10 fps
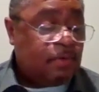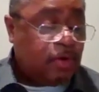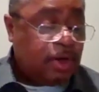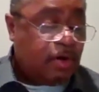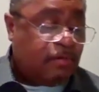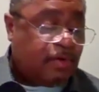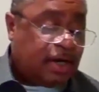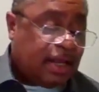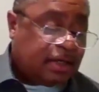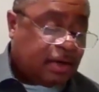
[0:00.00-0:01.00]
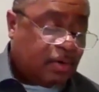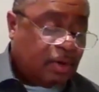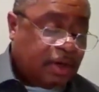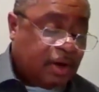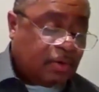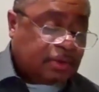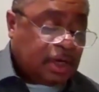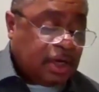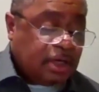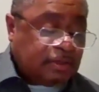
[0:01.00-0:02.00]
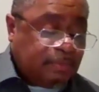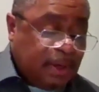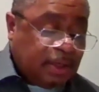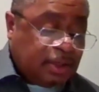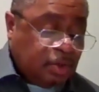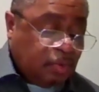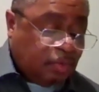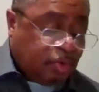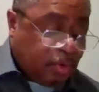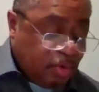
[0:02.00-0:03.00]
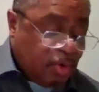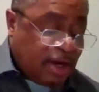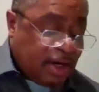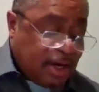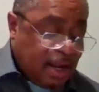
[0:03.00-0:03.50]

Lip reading: Read over it. Let the Holy Ghost speak to you through it.